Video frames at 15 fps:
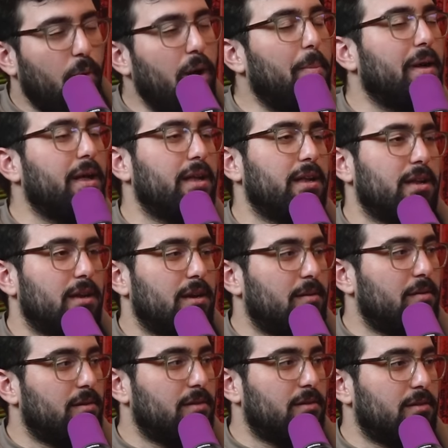Well, but
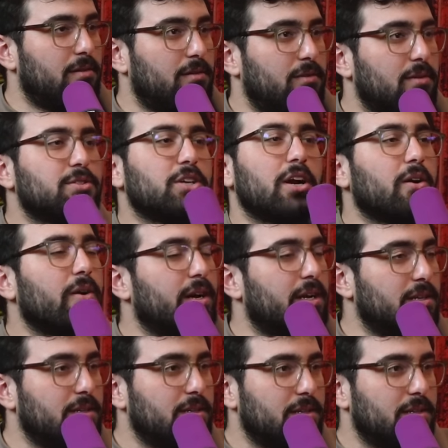I'm sorry. Go ahead.